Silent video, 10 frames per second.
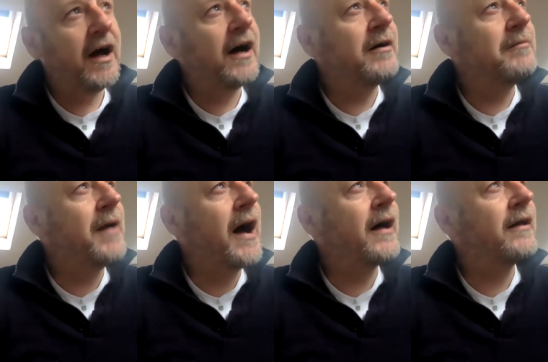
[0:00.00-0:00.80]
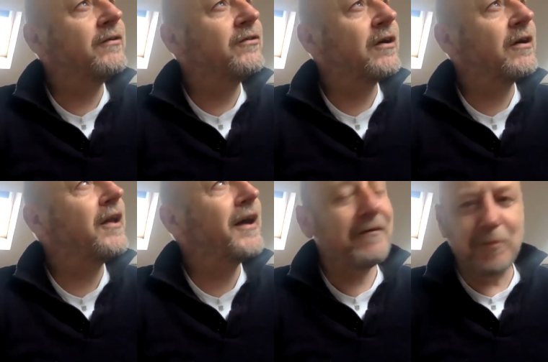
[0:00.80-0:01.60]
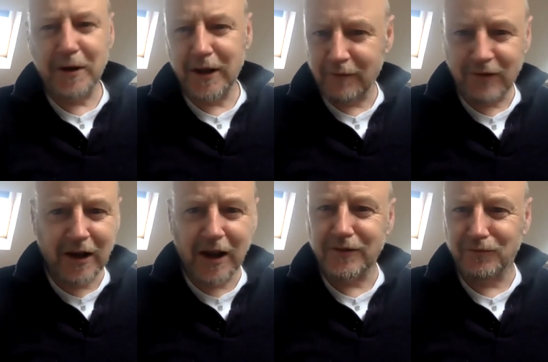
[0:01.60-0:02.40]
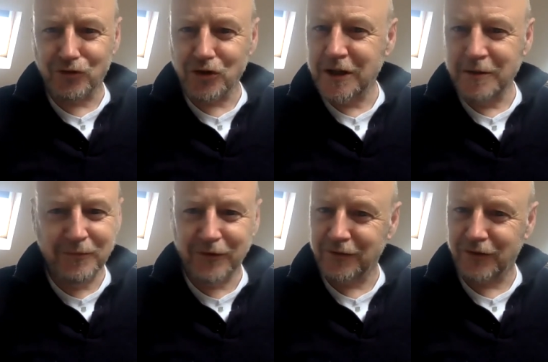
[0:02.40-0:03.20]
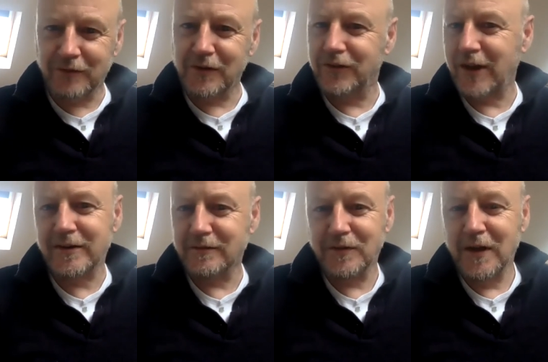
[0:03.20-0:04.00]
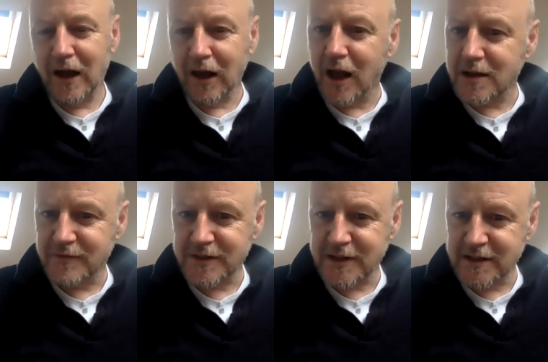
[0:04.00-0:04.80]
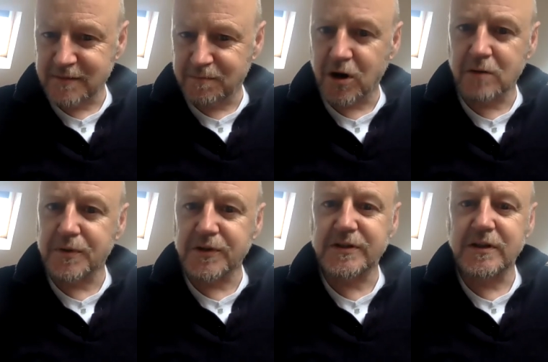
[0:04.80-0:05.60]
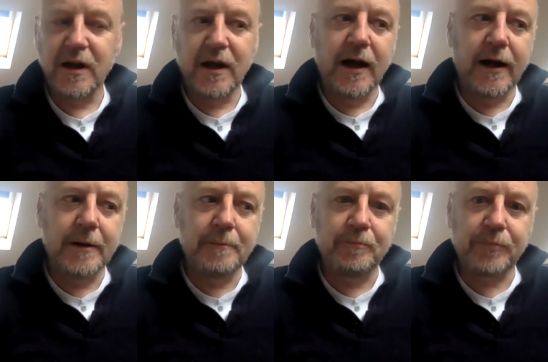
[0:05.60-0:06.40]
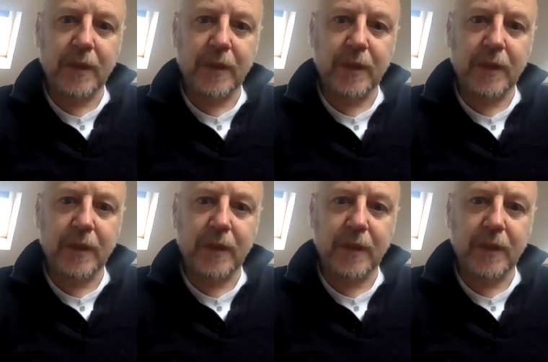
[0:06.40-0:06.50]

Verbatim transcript: Um, and uh, like everybody, having lots of dreams and sort of a sense of a loss of a sense of purpose, um,